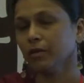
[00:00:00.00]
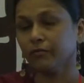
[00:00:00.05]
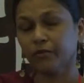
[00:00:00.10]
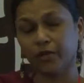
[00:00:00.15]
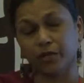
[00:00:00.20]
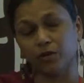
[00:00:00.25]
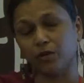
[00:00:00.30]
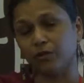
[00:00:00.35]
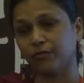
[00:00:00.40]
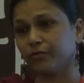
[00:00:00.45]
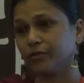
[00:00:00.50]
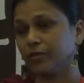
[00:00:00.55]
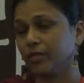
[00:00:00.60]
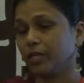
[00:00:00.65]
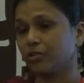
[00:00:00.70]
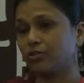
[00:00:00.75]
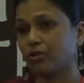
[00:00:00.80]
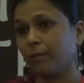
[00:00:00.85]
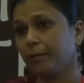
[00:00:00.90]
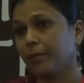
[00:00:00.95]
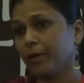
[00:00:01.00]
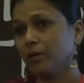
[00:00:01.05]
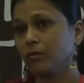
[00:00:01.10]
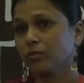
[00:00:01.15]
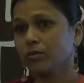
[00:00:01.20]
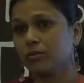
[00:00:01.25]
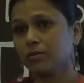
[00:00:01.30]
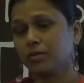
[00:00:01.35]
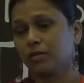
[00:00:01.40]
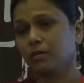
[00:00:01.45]
very often they're
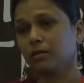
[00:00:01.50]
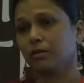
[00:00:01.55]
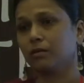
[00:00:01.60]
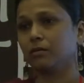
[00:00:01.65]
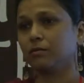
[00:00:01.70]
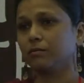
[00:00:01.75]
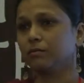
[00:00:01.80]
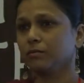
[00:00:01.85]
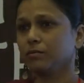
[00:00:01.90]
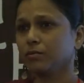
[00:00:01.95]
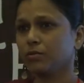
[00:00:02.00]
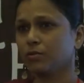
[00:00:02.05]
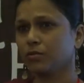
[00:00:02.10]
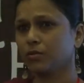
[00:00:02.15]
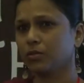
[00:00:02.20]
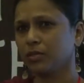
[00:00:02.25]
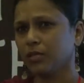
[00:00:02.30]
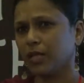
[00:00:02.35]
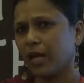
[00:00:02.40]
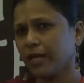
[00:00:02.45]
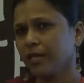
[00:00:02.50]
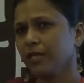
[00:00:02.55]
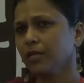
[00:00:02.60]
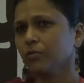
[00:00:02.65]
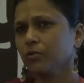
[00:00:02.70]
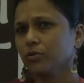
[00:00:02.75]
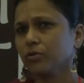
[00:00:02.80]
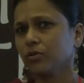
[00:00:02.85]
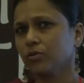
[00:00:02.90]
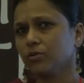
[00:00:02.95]
dropouts. So the
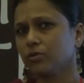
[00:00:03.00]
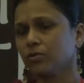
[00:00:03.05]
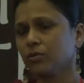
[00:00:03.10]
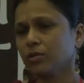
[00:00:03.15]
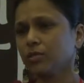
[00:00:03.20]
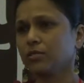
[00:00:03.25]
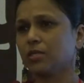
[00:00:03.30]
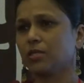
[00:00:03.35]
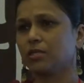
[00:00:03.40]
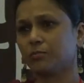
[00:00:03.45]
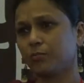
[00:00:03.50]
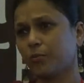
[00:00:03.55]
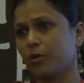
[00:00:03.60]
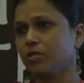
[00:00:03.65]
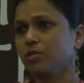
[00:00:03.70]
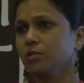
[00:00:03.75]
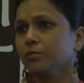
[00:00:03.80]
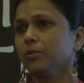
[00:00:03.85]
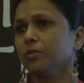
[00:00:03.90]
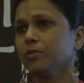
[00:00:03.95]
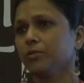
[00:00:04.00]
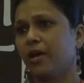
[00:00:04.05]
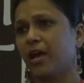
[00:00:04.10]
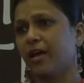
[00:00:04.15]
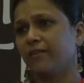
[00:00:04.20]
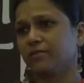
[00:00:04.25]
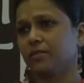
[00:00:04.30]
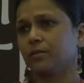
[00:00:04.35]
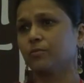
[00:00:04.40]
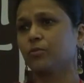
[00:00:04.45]
idea was also, is that possible to
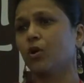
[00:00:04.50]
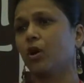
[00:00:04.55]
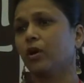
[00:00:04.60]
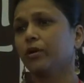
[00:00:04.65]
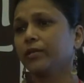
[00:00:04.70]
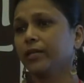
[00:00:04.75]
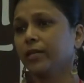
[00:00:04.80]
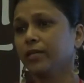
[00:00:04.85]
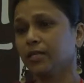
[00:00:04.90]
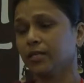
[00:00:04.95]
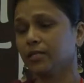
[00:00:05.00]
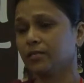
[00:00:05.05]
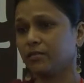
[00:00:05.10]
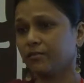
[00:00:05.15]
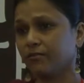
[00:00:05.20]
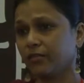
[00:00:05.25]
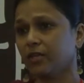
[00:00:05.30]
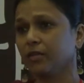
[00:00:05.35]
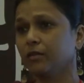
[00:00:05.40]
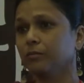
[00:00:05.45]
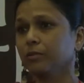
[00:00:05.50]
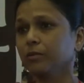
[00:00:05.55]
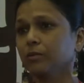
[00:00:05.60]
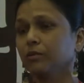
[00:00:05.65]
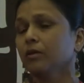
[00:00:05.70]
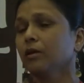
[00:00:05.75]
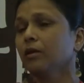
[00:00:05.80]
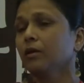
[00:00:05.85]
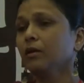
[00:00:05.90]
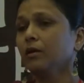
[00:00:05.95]
have some content that is
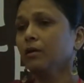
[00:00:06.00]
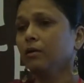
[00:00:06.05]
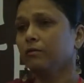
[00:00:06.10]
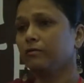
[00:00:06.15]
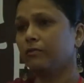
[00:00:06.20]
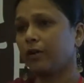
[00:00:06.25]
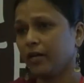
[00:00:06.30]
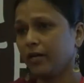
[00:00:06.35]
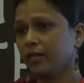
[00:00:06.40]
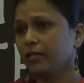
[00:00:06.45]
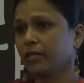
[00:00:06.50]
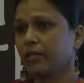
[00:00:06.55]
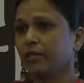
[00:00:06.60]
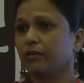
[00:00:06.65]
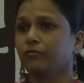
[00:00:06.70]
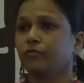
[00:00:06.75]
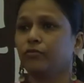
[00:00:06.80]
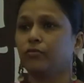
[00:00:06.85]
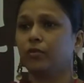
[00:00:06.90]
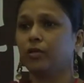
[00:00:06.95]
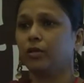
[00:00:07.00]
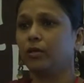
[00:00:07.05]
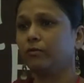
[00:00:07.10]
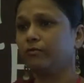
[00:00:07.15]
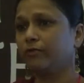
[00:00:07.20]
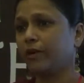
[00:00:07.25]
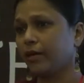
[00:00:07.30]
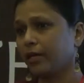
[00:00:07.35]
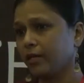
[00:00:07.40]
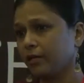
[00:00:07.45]
available via telephony,
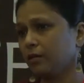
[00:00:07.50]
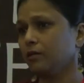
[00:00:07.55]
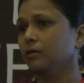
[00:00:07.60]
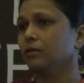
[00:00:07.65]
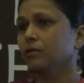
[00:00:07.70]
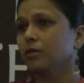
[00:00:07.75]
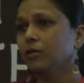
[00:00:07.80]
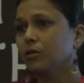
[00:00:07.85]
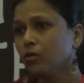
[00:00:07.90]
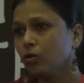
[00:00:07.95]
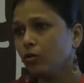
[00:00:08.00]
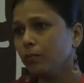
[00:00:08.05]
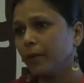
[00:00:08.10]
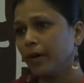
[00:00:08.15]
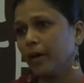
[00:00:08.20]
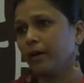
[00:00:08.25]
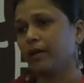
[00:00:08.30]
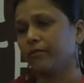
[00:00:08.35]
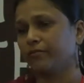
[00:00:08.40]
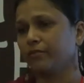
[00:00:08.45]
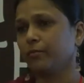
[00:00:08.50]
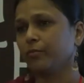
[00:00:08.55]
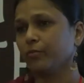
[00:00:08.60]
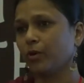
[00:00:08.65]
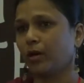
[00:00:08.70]
via low power FM